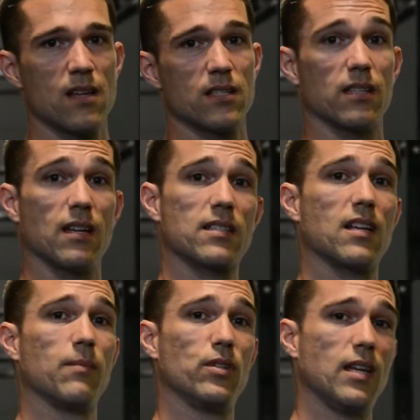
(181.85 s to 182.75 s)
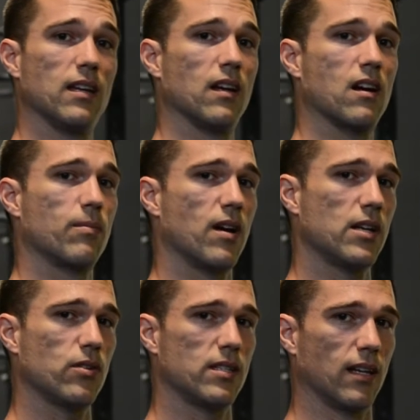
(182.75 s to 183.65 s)
So the next time you take in
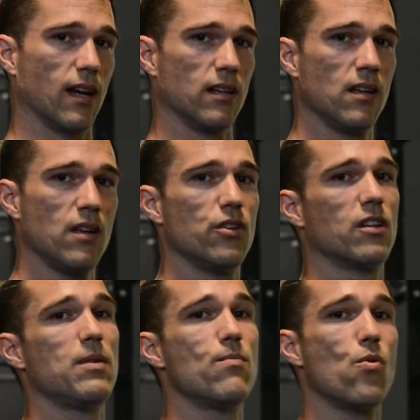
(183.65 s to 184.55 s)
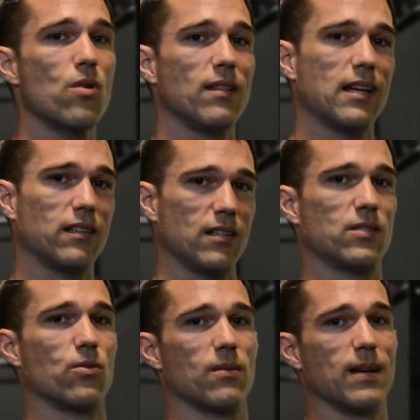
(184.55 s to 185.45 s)
carbohydrates again, you're going to be more likely to
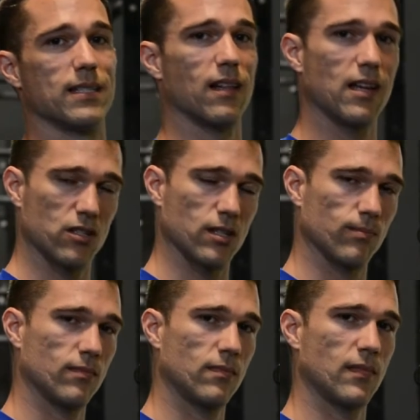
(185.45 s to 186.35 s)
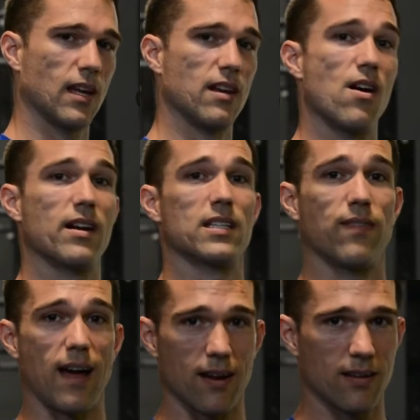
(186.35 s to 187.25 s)
store them as glycogen and not as
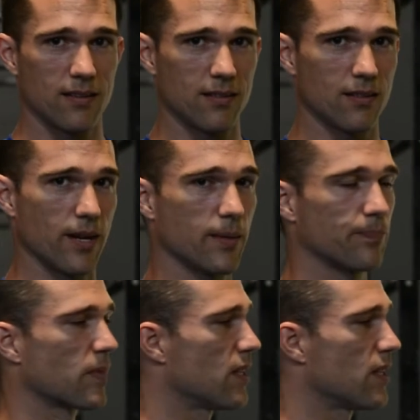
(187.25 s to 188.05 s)
fat, right?